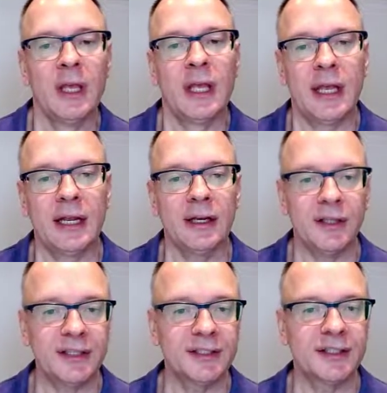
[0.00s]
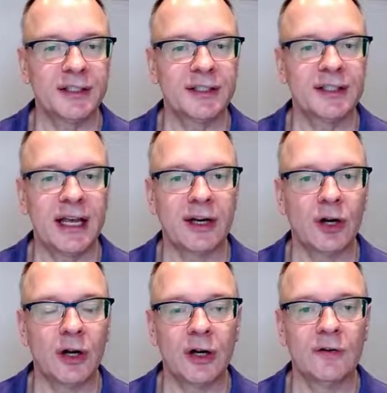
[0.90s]
And this set
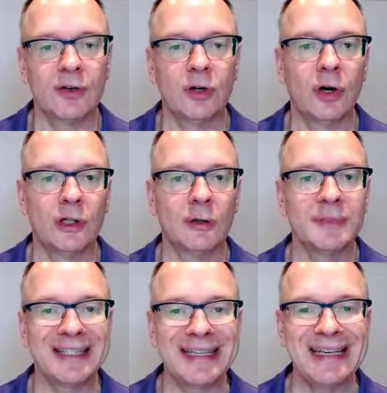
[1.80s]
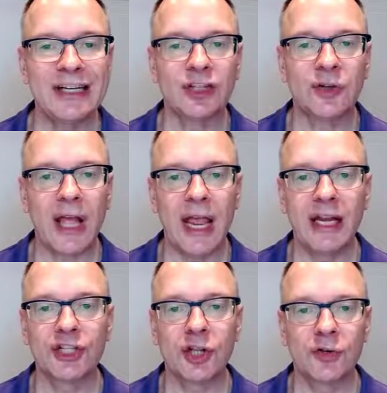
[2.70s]
of columns here,
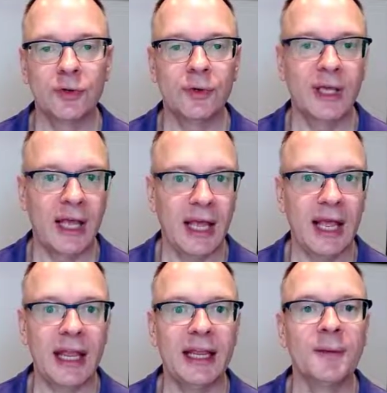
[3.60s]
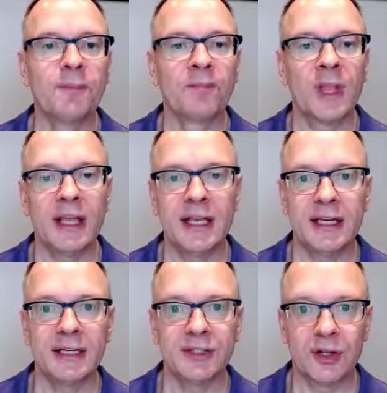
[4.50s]
H through K,
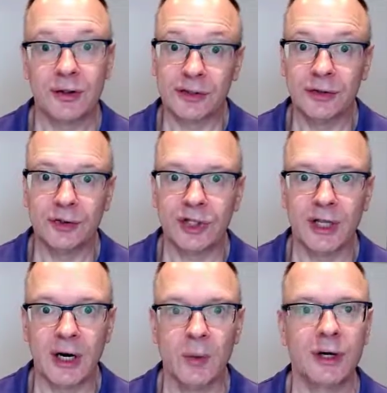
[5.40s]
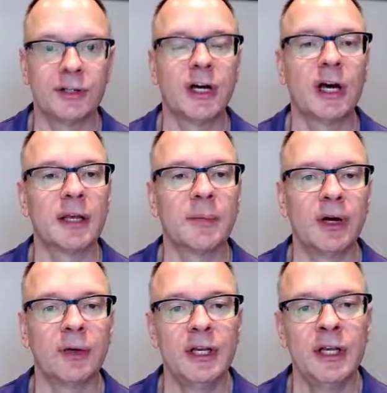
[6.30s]
is the solution that I want to talk
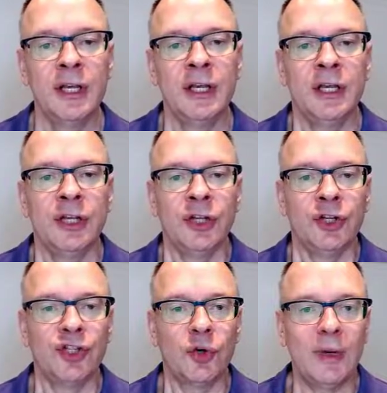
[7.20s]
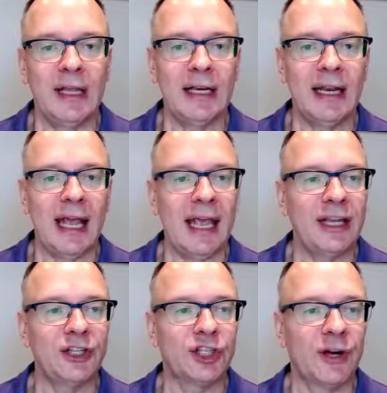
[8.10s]
about. So in
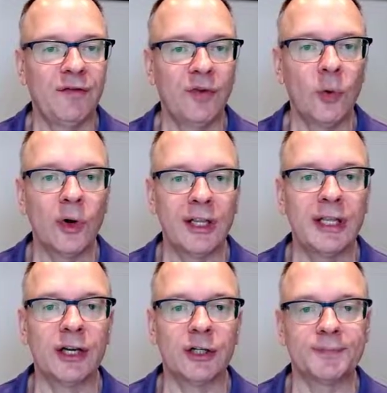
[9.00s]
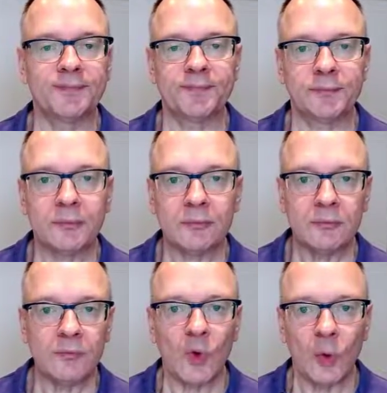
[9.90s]
H4 here,
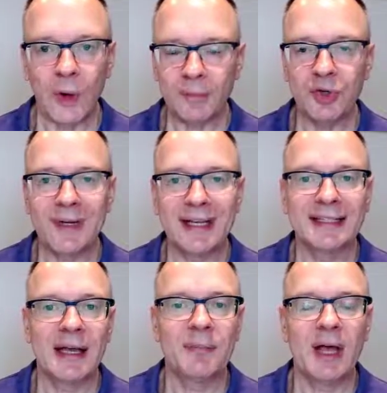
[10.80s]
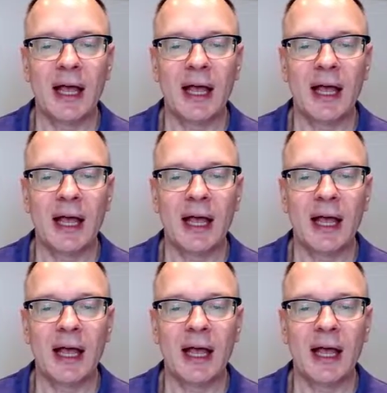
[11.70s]
what I'm doing is I'm